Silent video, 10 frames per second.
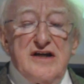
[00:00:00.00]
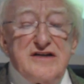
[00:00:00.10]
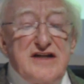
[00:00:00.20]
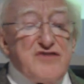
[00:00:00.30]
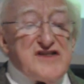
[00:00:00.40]

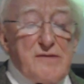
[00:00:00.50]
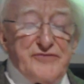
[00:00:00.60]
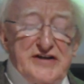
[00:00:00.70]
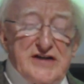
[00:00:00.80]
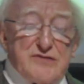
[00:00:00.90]
This was
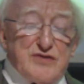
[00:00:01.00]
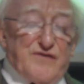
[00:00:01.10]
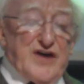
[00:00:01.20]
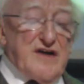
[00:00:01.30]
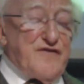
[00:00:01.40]
something that was
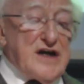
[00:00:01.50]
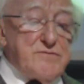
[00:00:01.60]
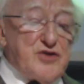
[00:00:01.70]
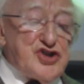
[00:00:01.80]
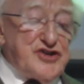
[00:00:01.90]
very, very
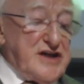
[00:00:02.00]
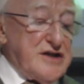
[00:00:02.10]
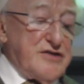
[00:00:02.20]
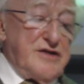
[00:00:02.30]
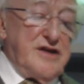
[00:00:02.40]
much
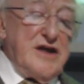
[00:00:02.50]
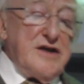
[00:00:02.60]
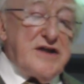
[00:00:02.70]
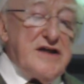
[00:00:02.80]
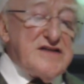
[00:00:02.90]
there
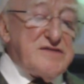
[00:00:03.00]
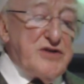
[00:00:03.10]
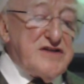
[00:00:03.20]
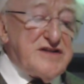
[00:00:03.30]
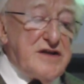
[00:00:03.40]

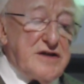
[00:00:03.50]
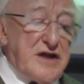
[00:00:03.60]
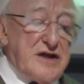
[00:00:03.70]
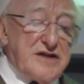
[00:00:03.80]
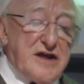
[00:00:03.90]

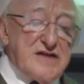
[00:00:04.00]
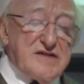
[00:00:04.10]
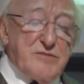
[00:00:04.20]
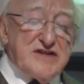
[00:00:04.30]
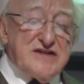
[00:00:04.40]
in
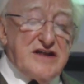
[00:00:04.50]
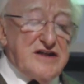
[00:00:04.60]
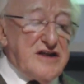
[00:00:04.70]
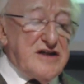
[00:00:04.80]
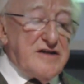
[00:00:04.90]
Casement's
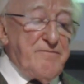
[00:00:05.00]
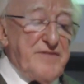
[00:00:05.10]
thinking.